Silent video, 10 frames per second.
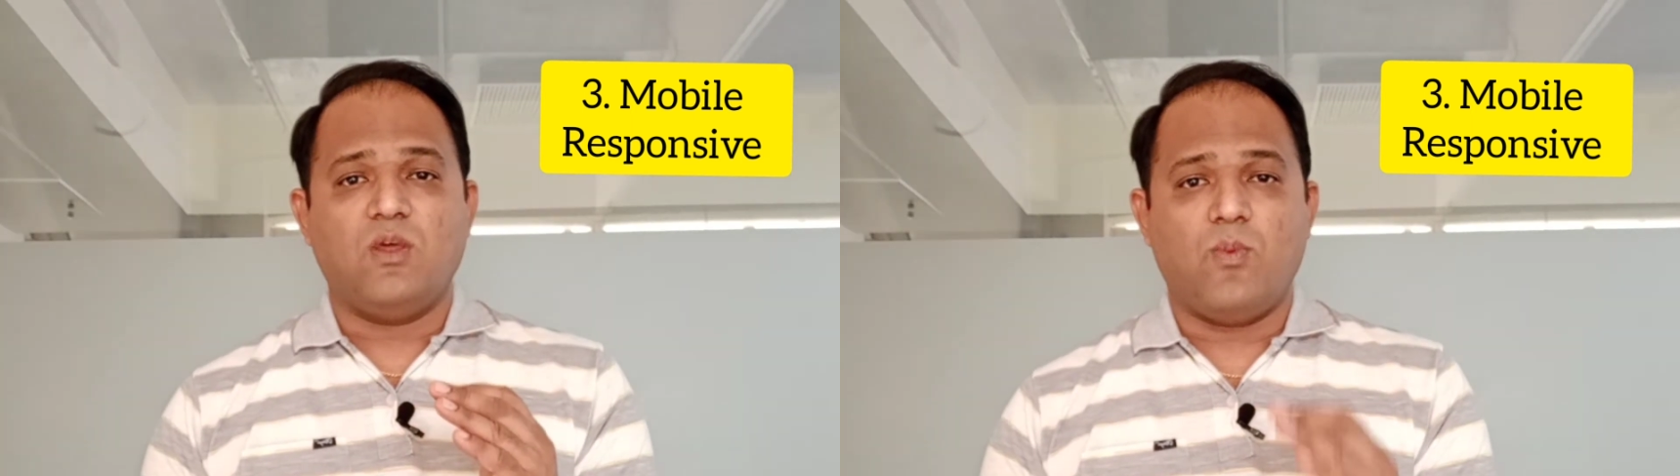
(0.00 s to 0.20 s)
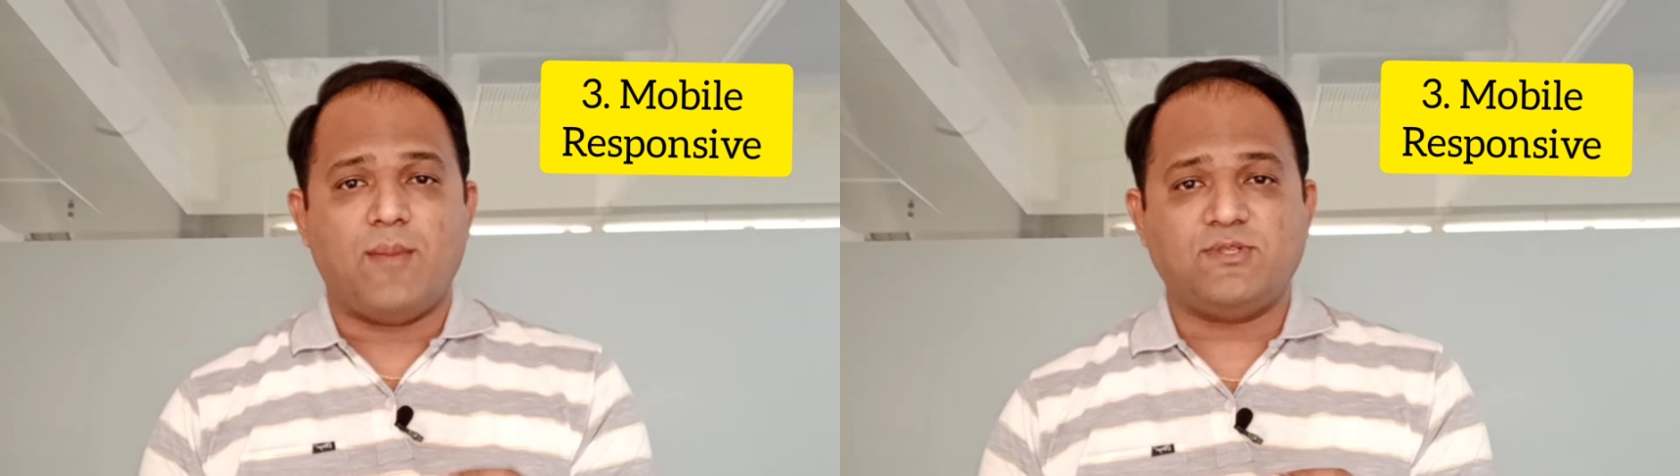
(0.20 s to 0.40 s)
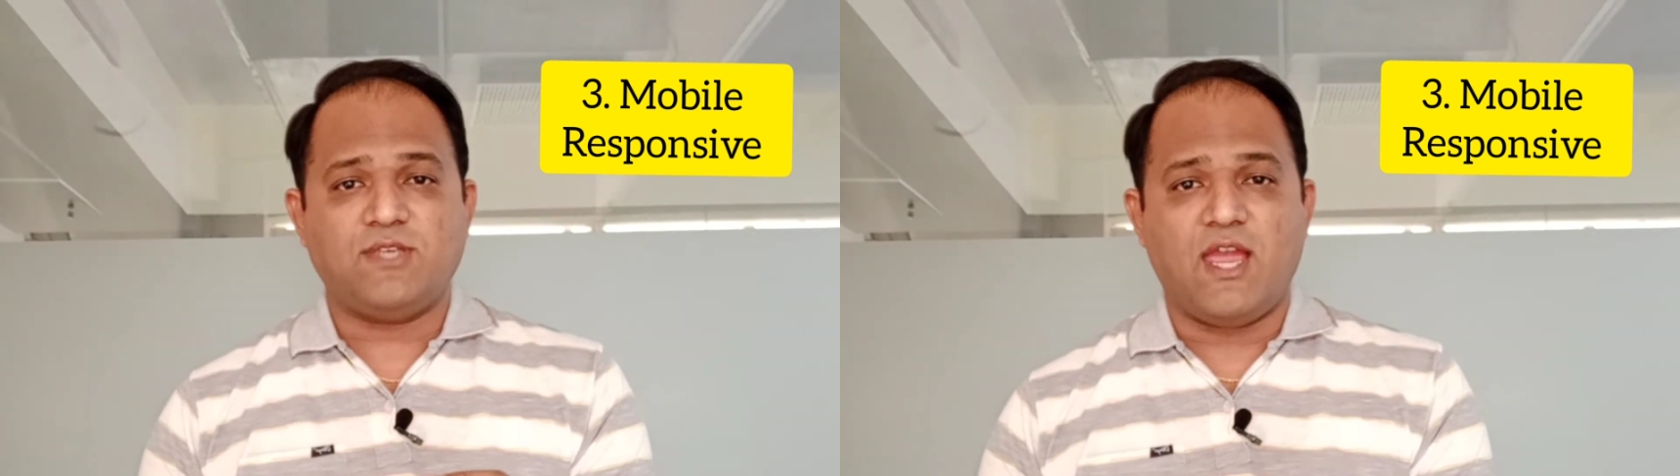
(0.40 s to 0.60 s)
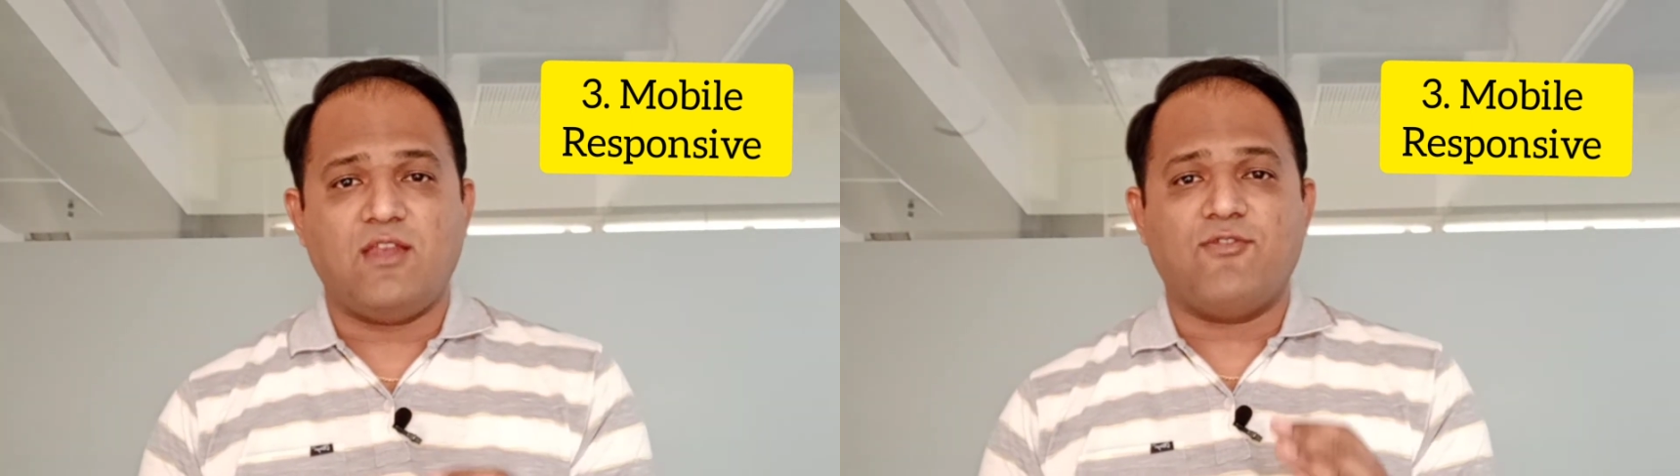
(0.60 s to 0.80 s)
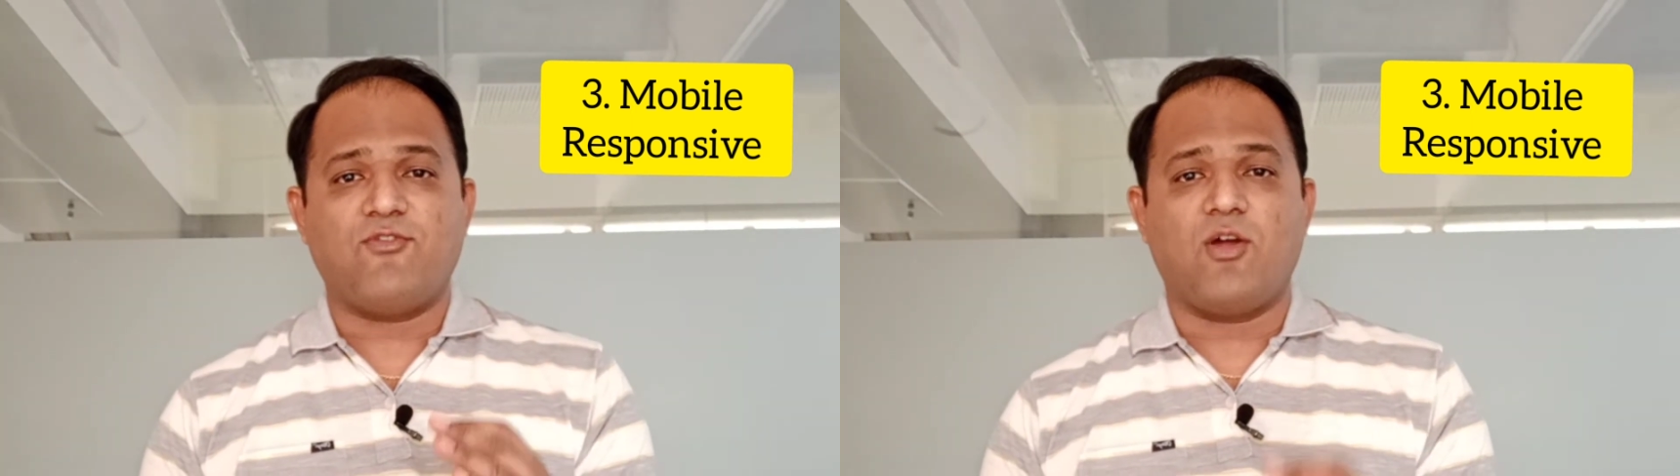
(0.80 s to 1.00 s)

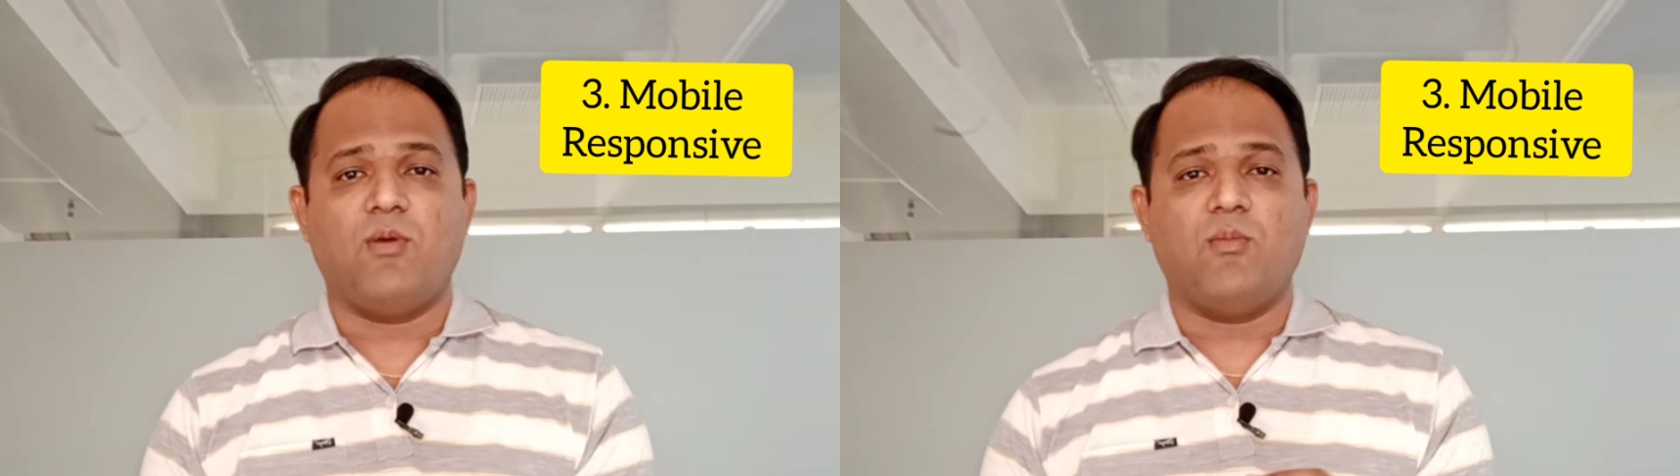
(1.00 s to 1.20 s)
website from a